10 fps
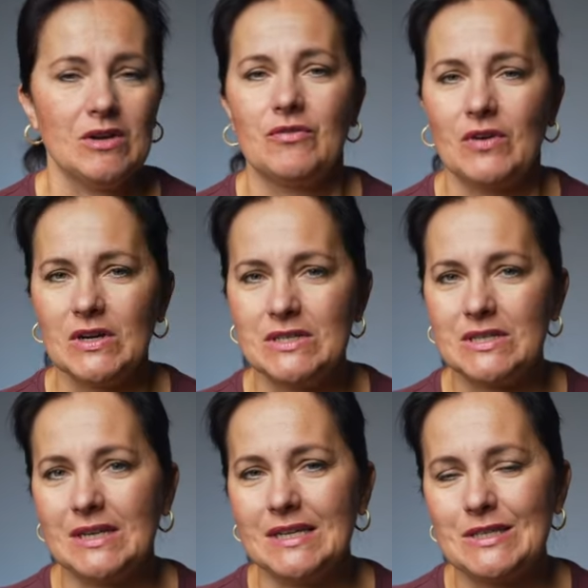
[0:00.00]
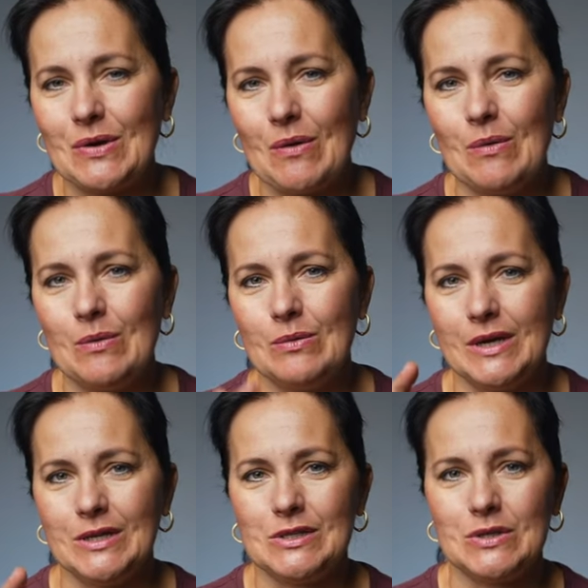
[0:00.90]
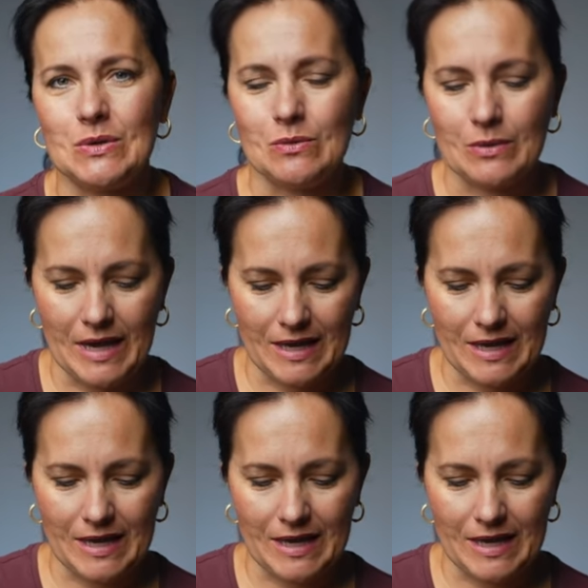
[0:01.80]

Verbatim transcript: First, let's go into